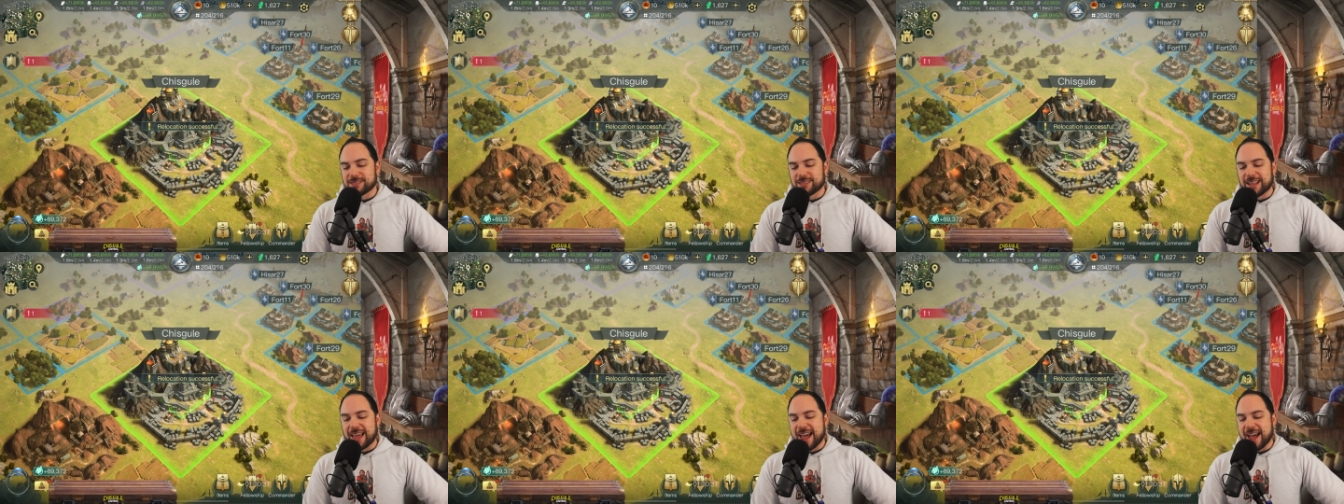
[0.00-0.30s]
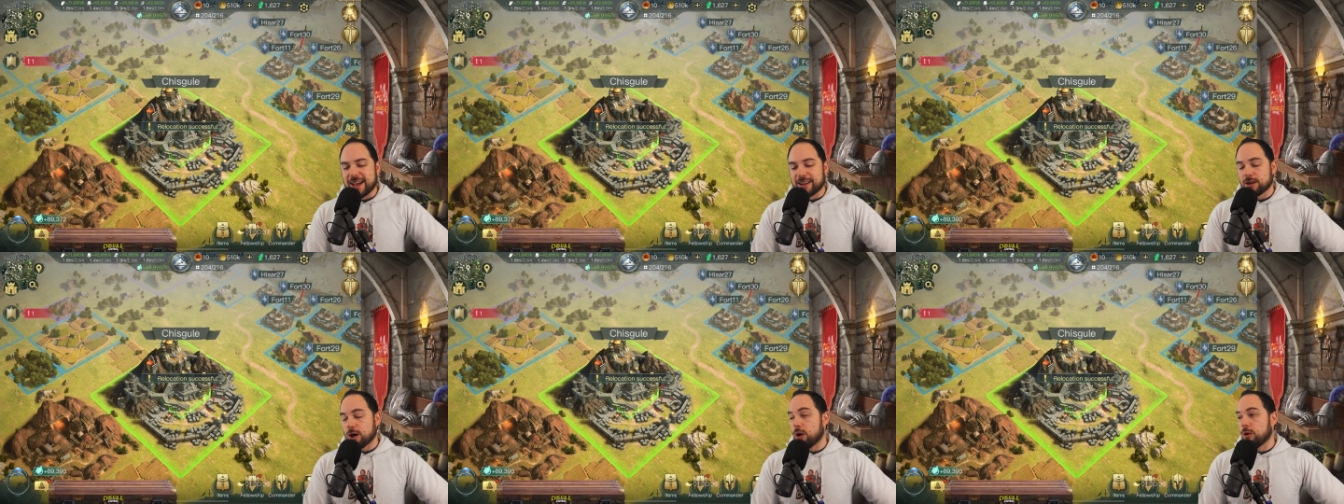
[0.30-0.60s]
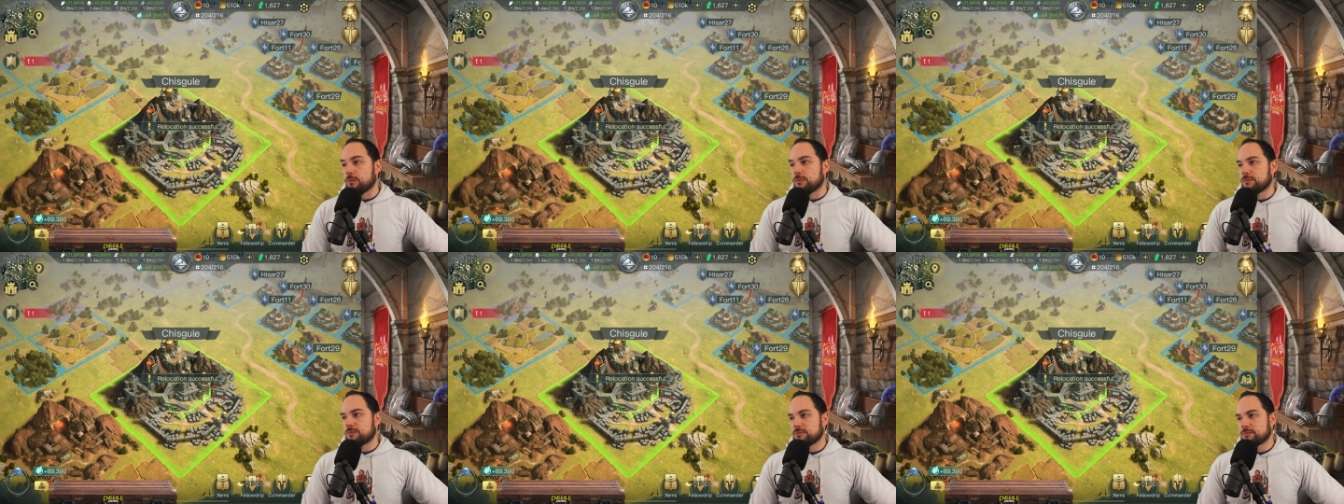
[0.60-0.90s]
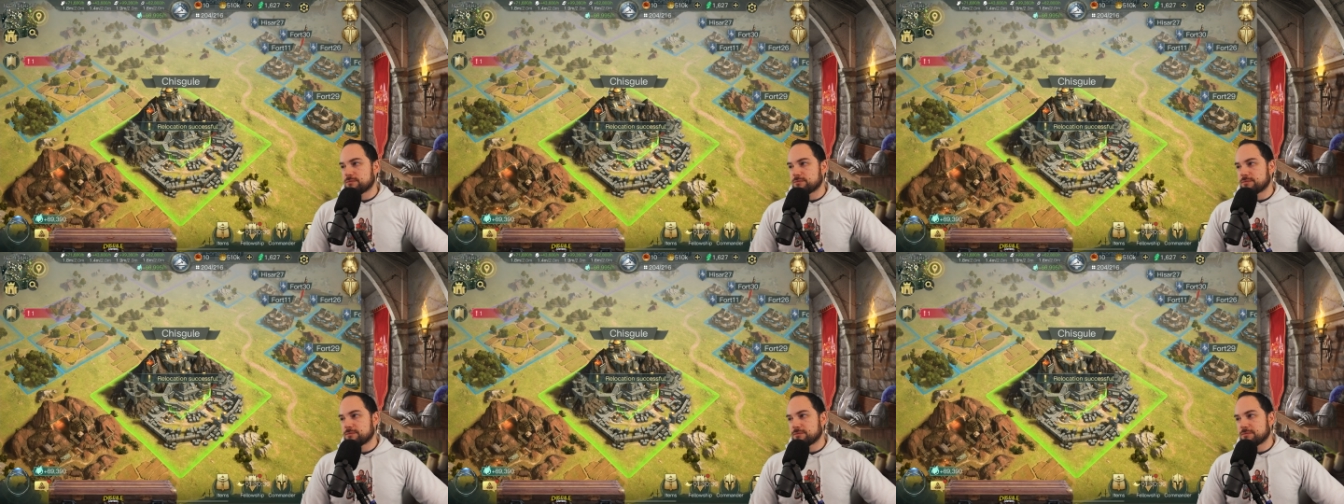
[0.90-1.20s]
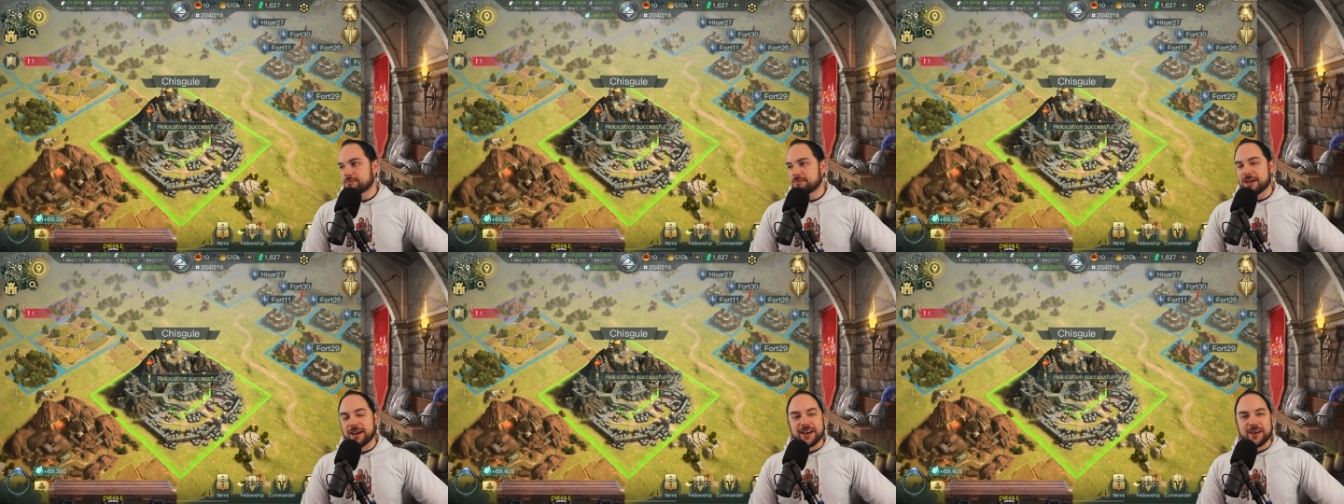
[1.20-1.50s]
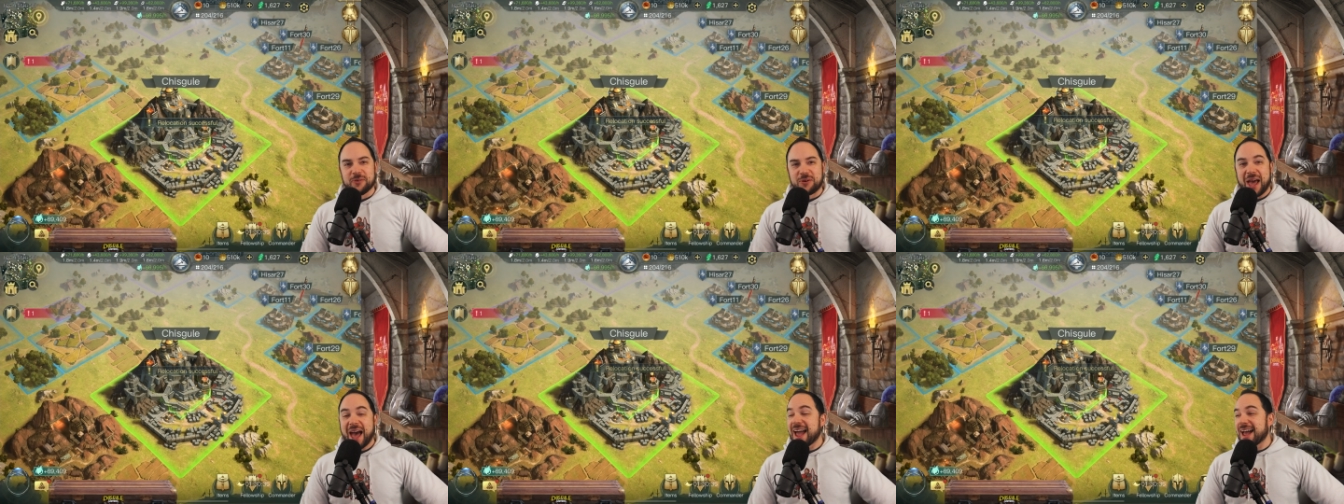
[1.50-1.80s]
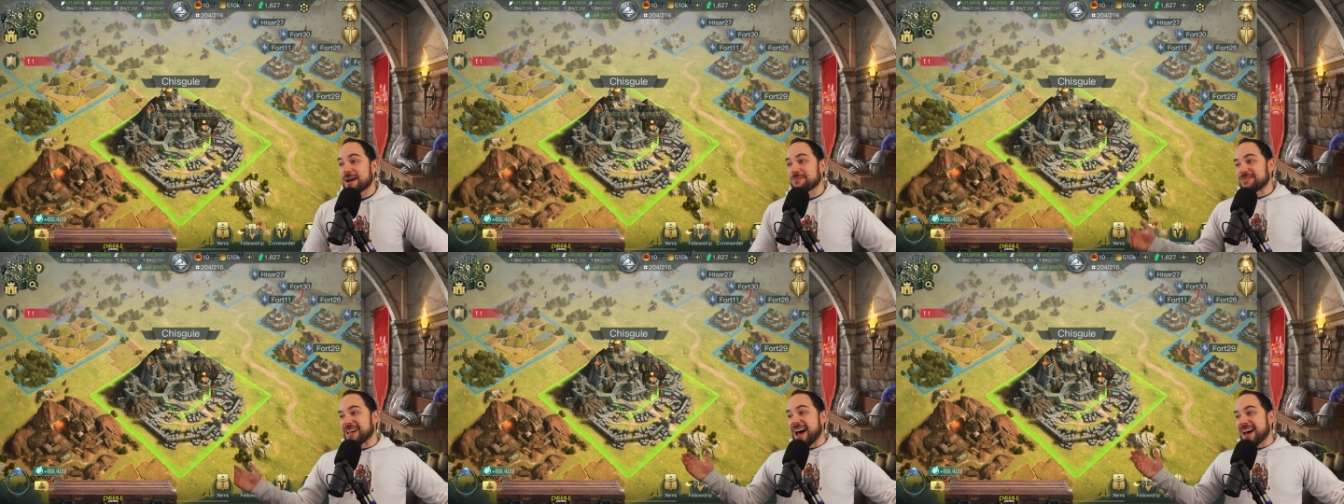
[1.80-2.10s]
land. Oh, okay,
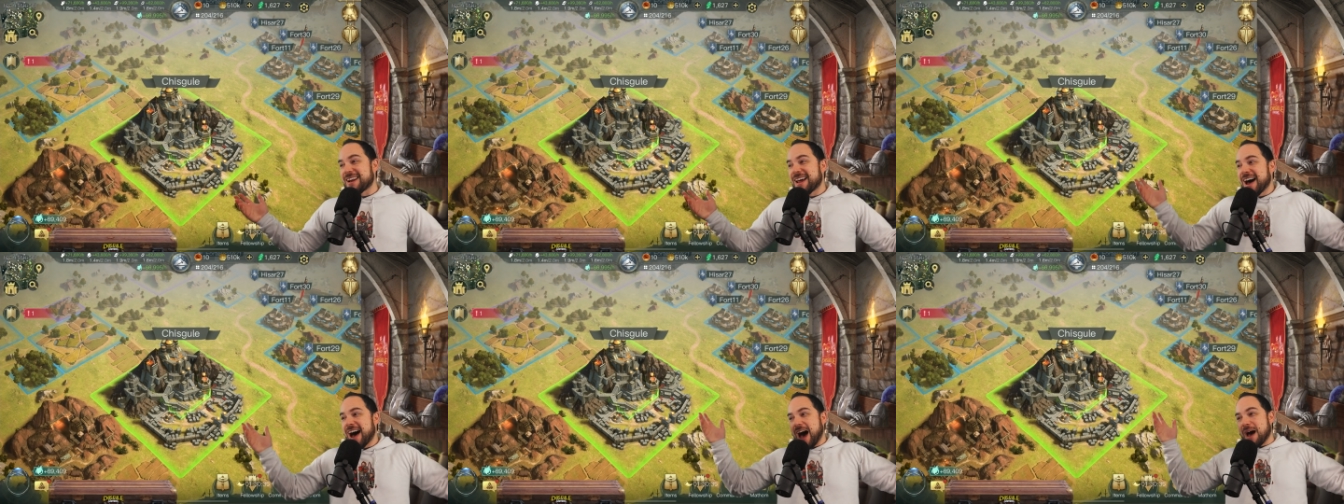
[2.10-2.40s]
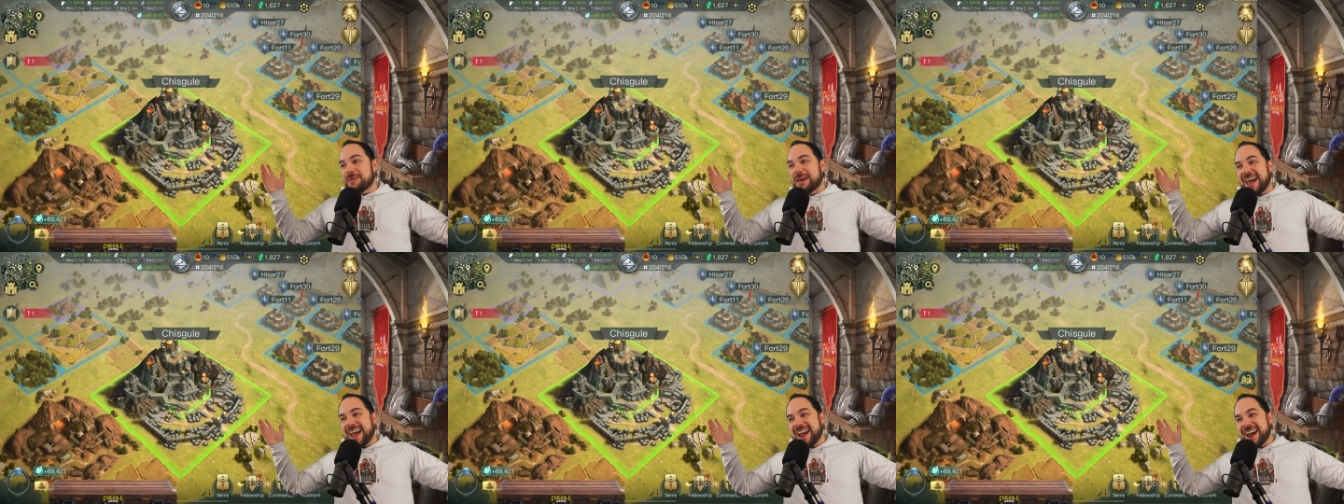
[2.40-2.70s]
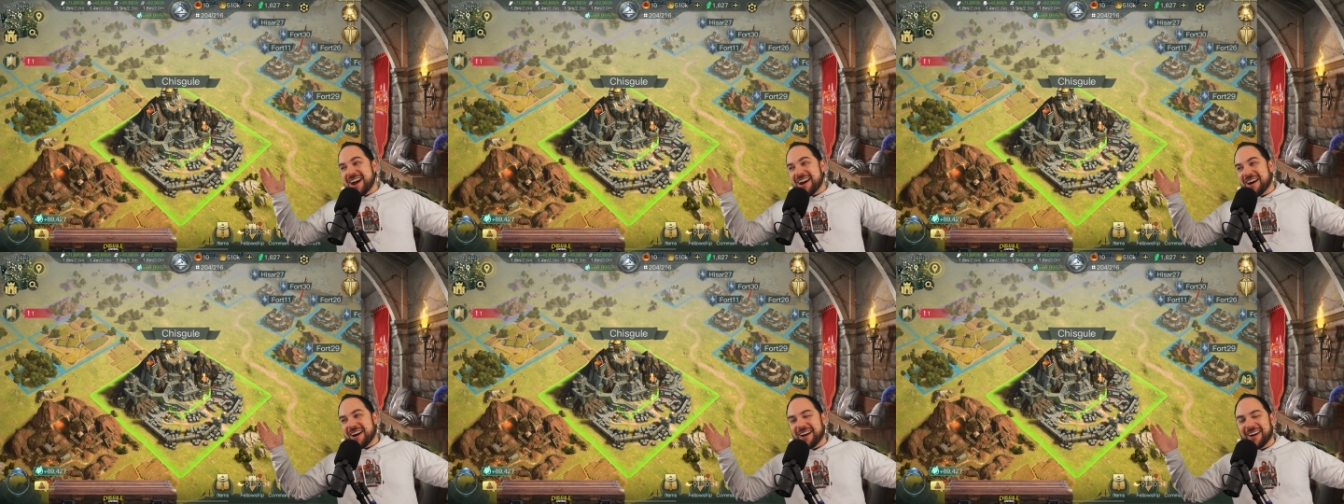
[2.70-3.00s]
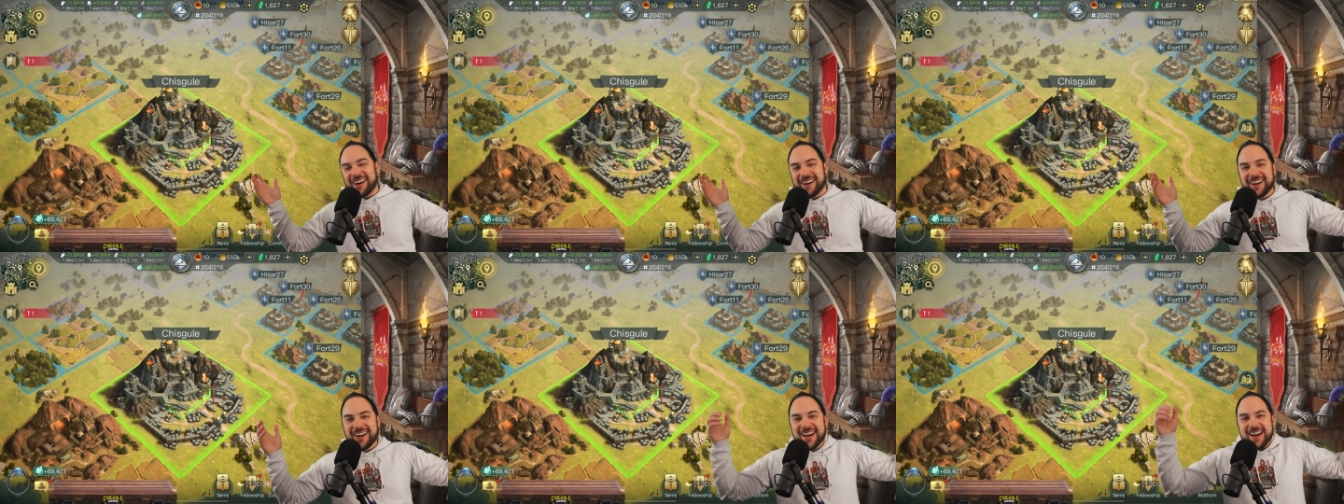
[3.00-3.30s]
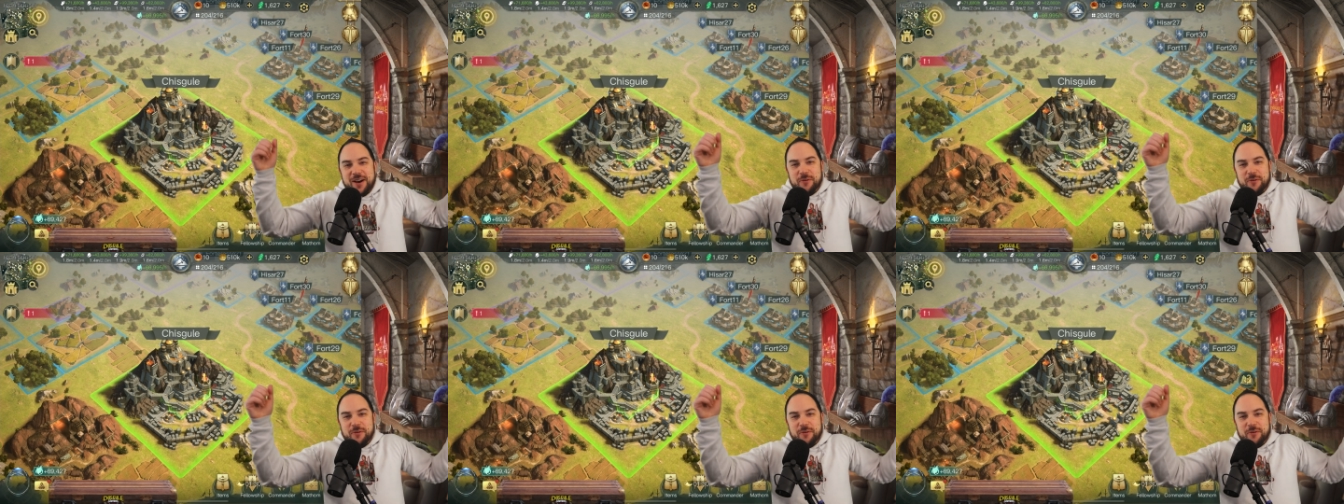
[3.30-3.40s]
I'm done. I'm here.